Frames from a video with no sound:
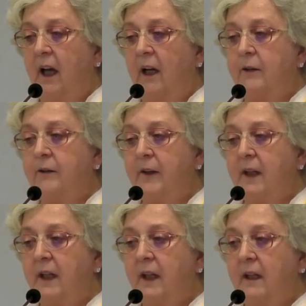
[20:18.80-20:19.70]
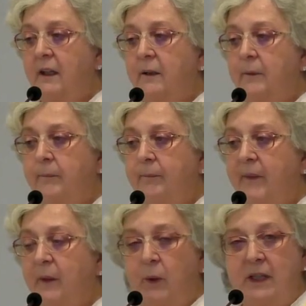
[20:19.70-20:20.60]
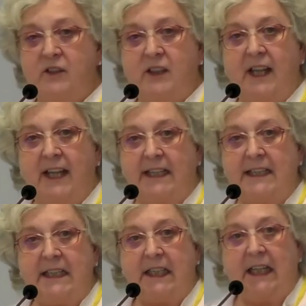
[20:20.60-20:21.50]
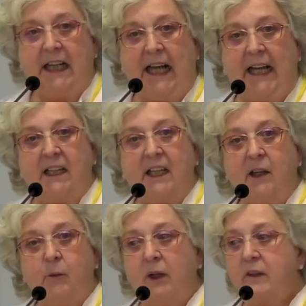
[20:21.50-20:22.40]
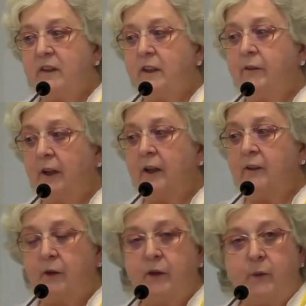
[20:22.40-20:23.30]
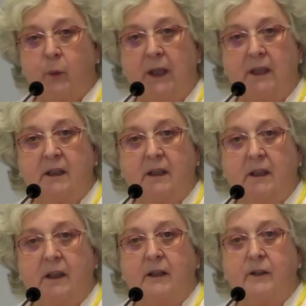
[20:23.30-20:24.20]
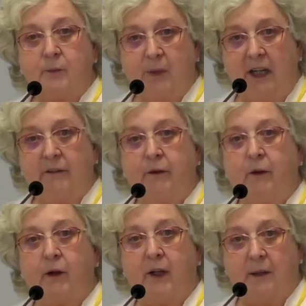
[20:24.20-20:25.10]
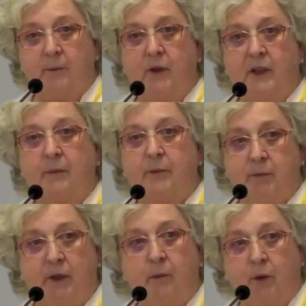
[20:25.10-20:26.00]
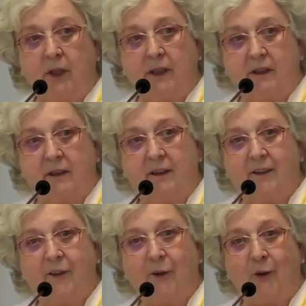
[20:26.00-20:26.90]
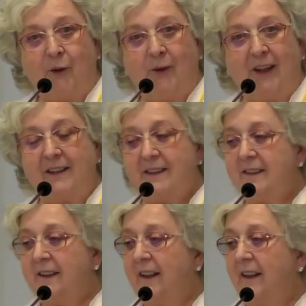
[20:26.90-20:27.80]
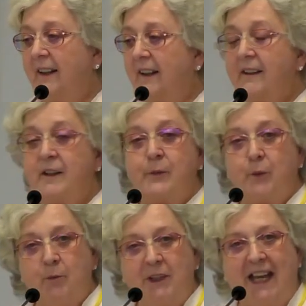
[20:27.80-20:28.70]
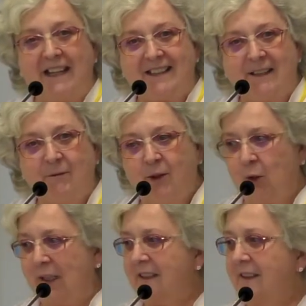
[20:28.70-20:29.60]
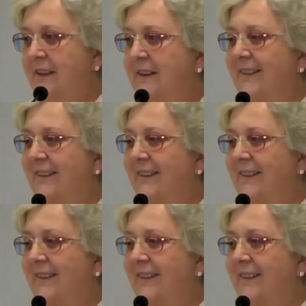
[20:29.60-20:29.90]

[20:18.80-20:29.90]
of the region then, and he was the very first one to pay for and put up a billboard. So this woman has influence.